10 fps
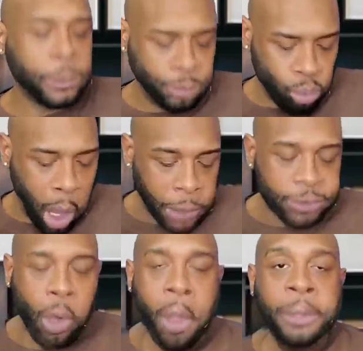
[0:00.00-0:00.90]
mm,
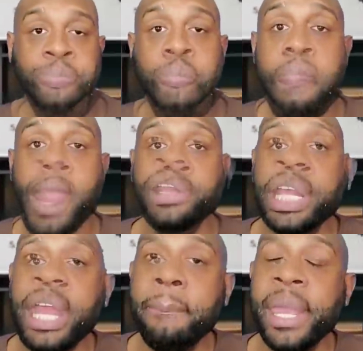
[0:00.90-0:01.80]

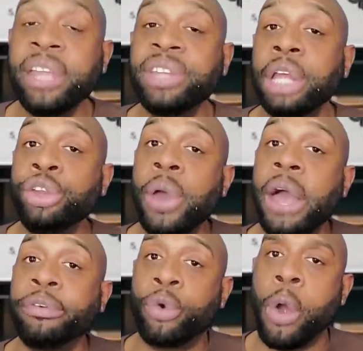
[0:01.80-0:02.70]
then that means that
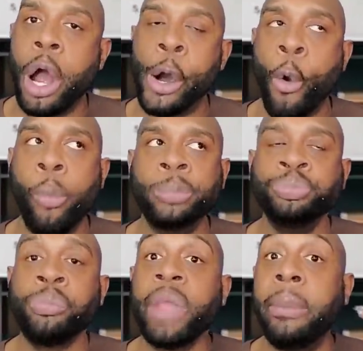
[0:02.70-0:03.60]
you have grown
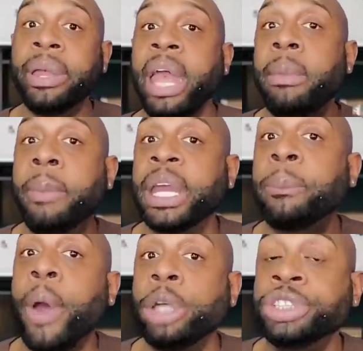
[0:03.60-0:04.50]
I became a
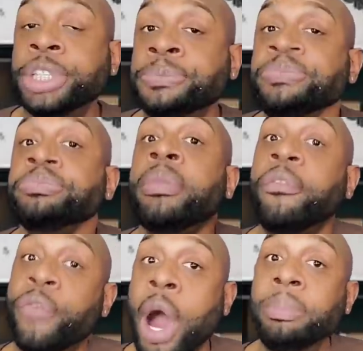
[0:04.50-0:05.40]
better person
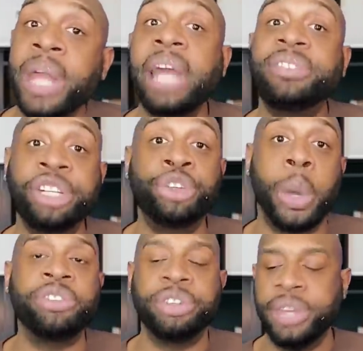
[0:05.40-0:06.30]
from that
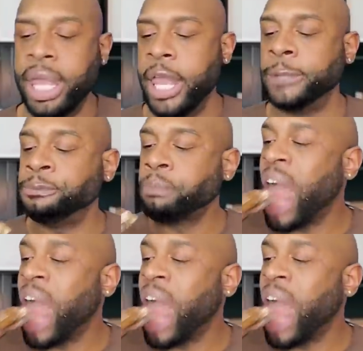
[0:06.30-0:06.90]
situation then.